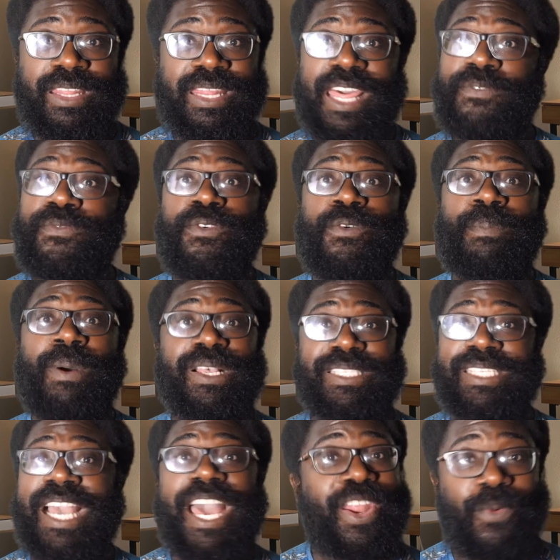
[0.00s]
Therefore,
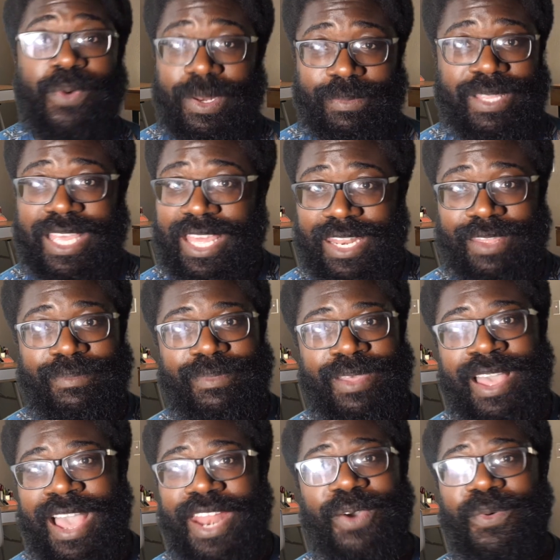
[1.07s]
personally, I don't want him to get them.
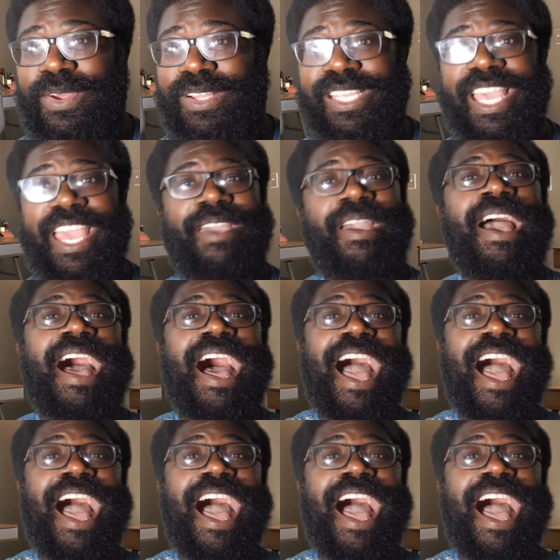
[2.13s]
I don't want him to get him.